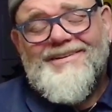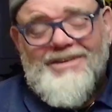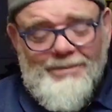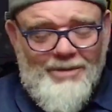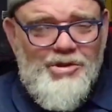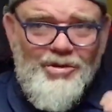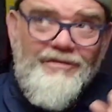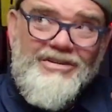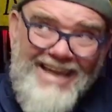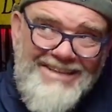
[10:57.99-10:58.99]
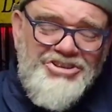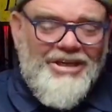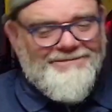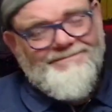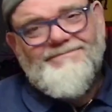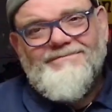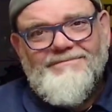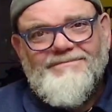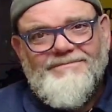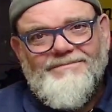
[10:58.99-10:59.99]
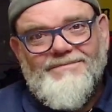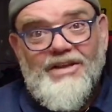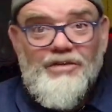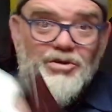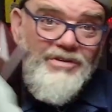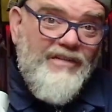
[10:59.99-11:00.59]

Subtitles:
You might be looking for texture. And if you're doing it for